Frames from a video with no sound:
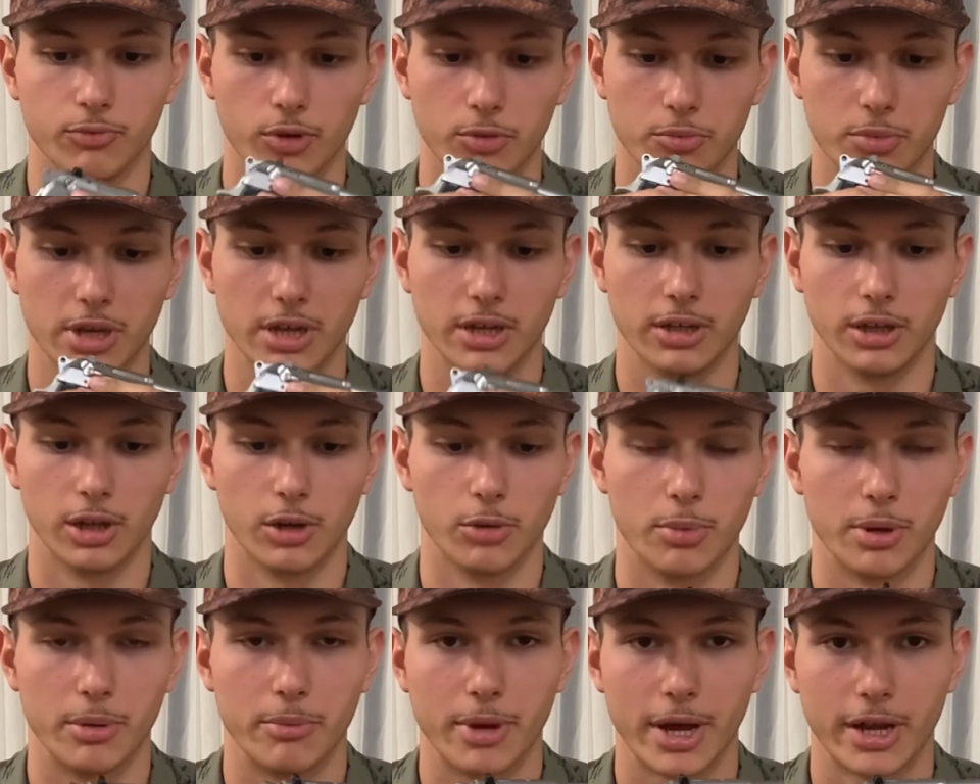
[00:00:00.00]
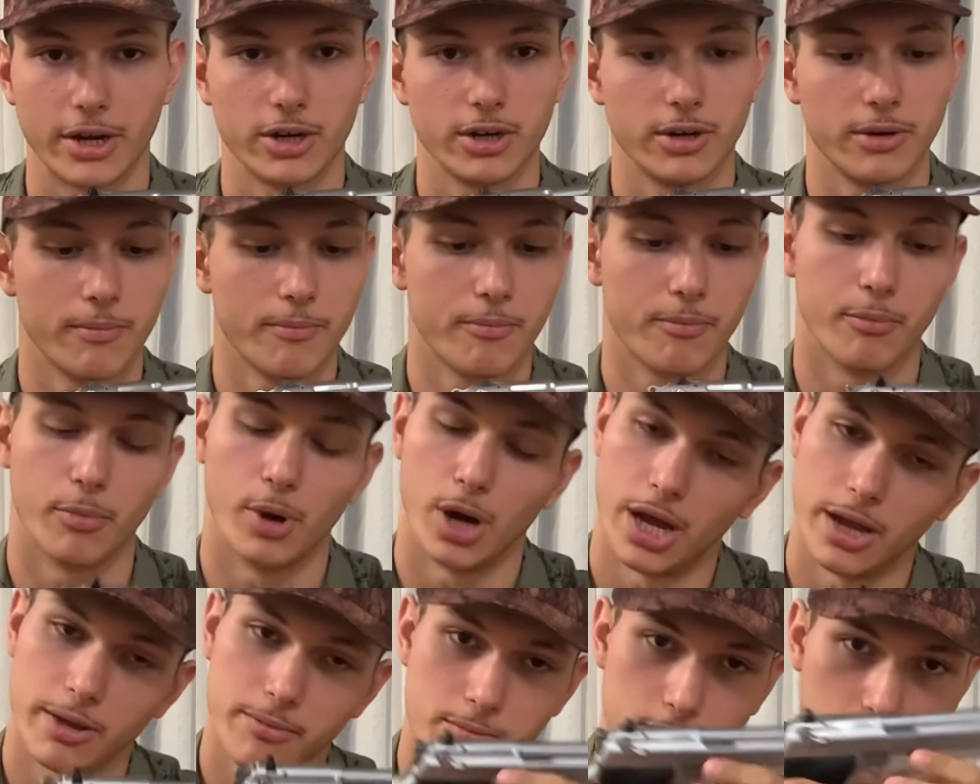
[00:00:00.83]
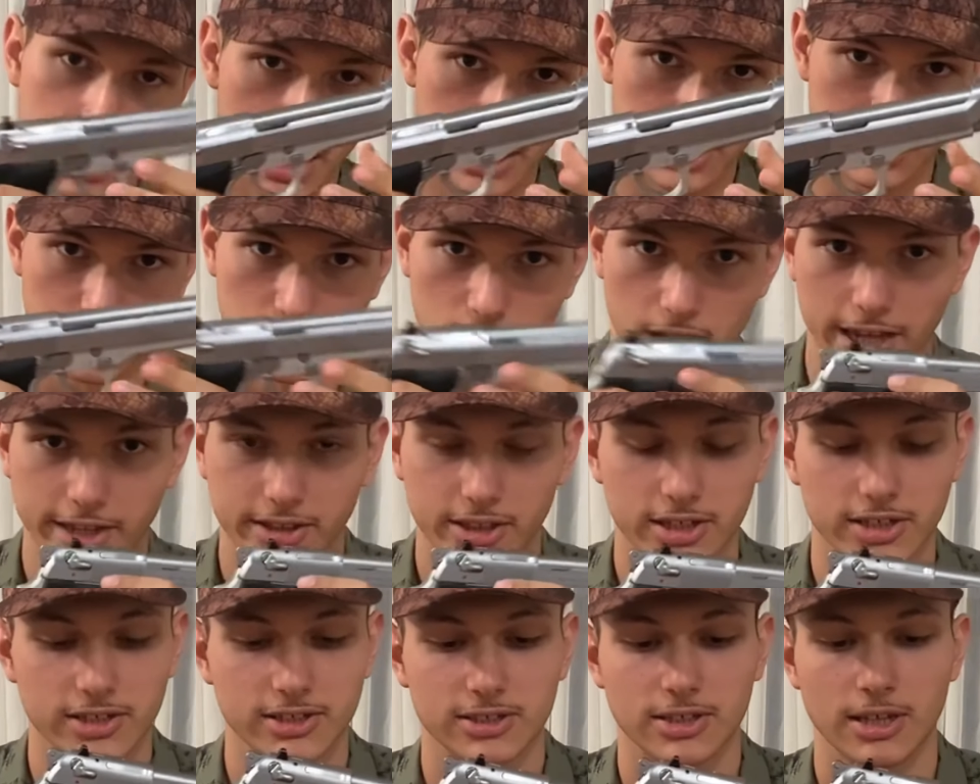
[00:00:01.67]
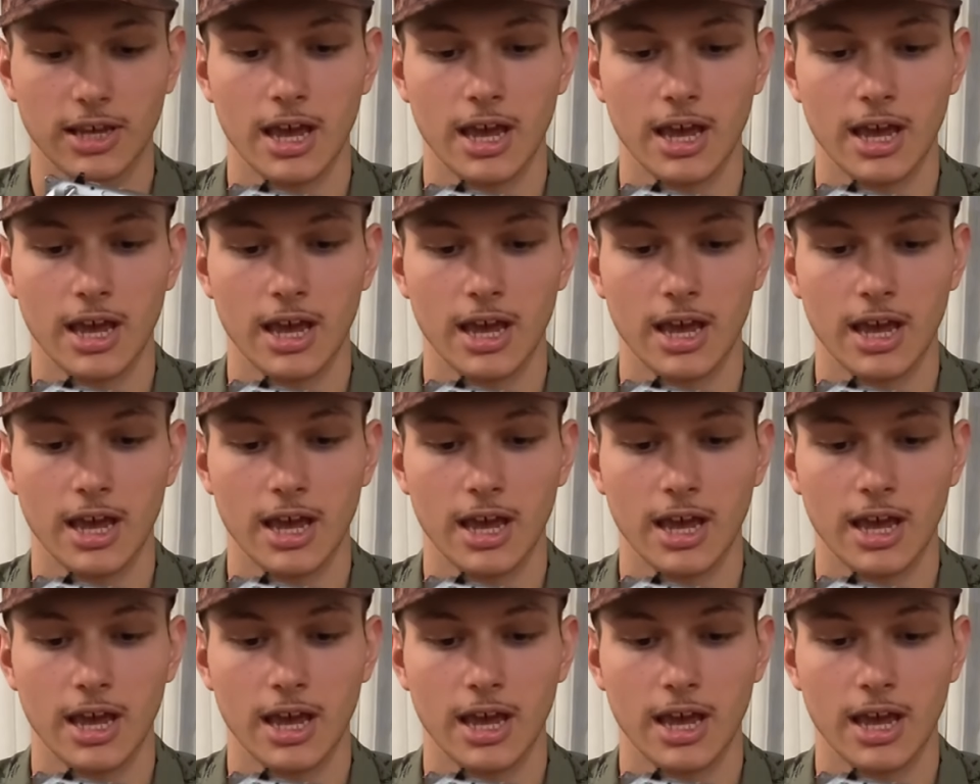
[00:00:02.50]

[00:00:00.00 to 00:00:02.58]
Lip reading: would be a little bit better, but I still like this.